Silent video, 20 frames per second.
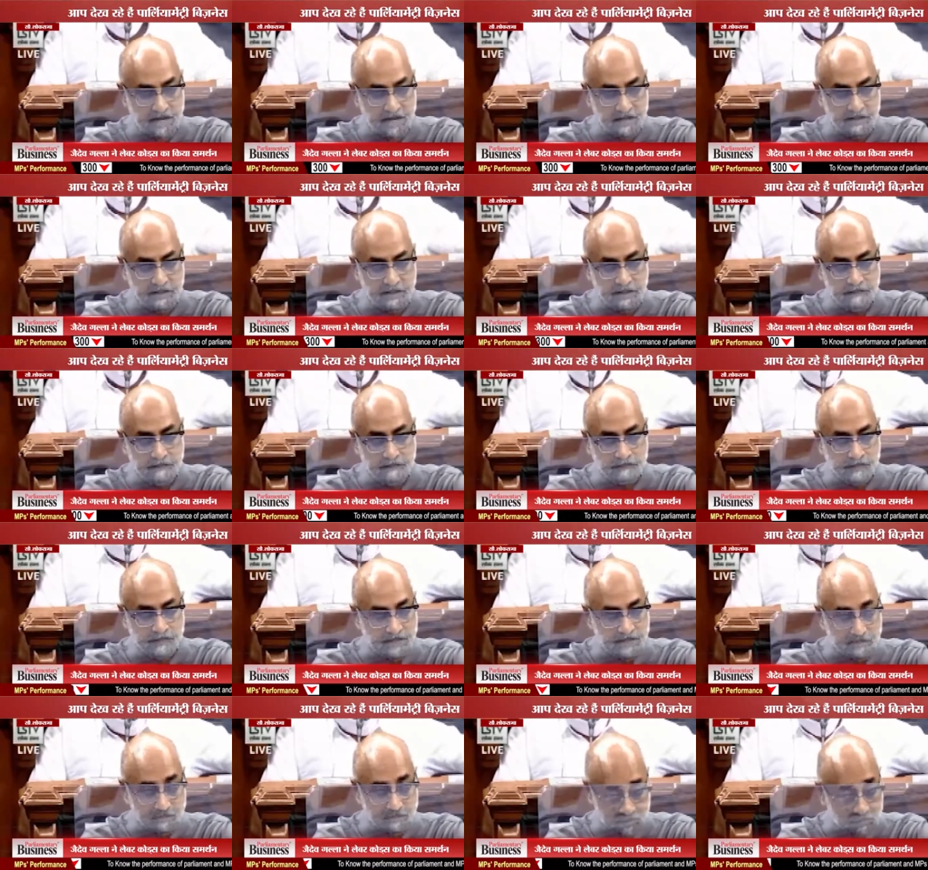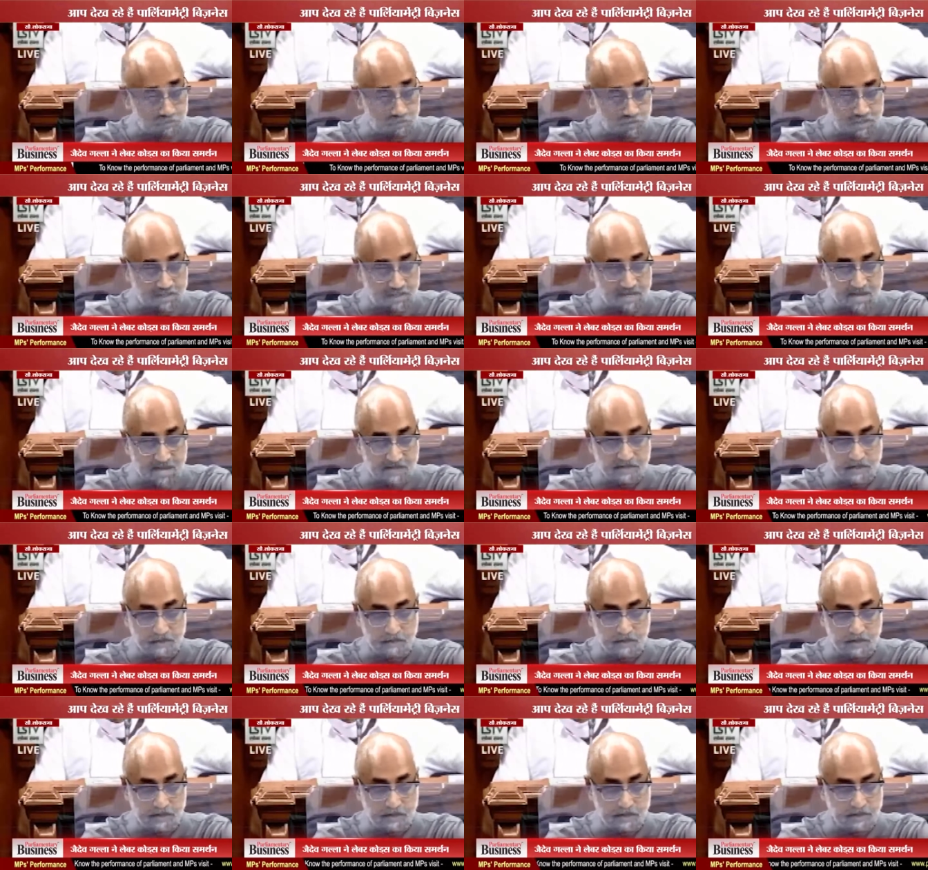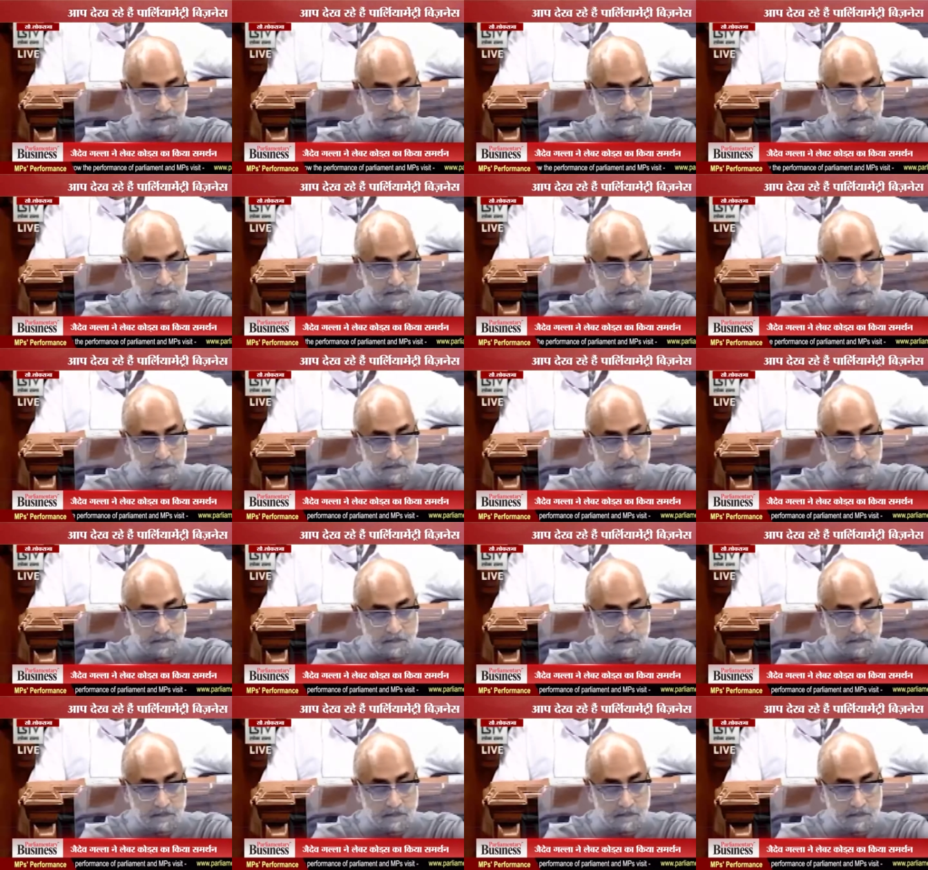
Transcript: Act for the canteen workers,